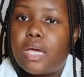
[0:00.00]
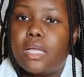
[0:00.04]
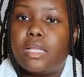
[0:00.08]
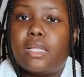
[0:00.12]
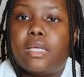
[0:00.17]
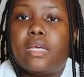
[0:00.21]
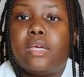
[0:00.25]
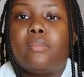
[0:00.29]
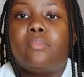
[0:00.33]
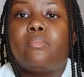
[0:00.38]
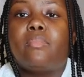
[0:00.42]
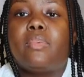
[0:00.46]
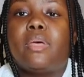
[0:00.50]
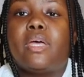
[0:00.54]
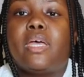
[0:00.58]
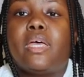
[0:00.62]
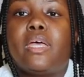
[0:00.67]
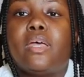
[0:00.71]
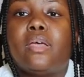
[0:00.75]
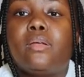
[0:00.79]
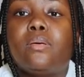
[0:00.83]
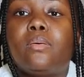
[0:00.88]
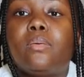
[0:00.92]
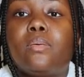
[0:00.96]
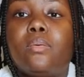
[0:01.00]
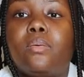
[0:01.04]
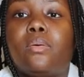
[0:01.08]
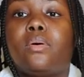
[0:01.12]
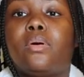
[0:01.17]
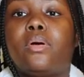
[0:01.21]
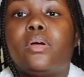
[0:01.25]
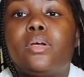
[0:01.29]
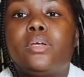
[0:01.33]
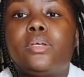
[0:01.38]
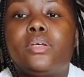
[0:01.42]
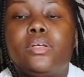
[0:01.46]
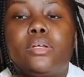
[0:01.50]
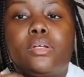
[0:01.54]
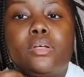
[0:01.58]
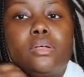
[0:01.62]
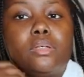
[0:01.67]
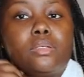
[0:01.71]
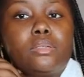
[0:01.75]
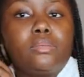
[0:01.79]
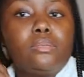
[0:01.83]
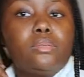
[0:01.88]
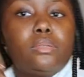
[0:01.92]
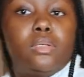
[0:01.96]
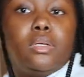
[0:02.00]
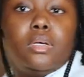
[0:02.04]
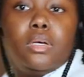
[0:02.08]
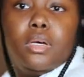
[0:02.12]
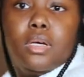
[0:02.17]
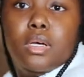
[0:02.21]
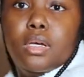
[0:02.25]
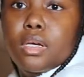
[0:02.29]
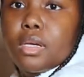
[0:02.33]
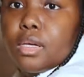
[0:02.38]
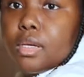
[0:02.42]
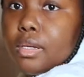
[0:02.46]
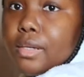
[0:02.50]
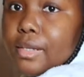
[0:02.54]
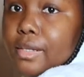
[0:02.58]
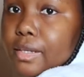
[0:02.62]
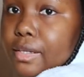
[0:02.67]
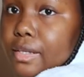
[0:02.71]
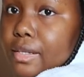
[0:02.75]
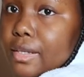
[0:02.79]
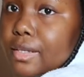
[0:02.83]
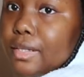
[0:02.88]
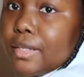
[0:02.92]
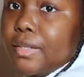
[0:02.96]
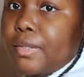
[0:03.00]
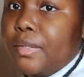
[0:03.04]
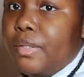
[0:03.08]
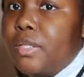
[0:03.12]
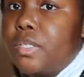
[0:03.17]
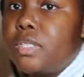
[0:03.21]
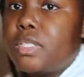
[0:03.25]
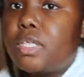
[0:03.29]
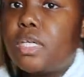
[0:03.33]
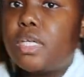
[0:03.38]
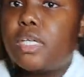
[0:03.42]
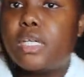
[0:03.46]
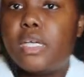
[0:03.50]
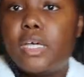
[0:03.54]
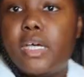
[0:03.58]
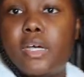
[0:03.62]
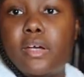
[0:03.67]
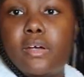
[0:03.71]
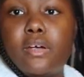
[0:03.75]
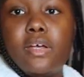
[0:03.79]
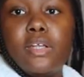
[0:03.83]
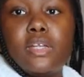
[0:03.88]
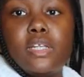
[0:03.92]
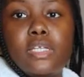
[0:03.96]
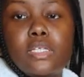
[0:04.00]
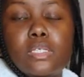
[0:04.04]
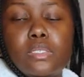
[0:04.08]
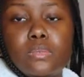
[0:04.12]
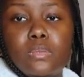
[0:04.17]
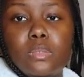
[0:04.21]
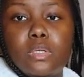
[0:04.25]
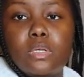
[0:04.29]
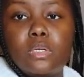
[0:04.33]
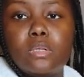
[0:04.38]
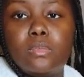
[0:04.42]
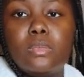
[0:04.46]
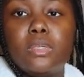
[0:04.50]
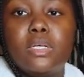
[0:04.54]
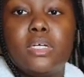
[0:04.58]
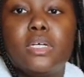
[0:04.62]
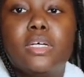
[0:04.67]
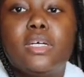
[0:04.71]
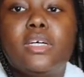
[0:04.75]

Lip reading: lay in bed, or, you know, do your skincare in this robe.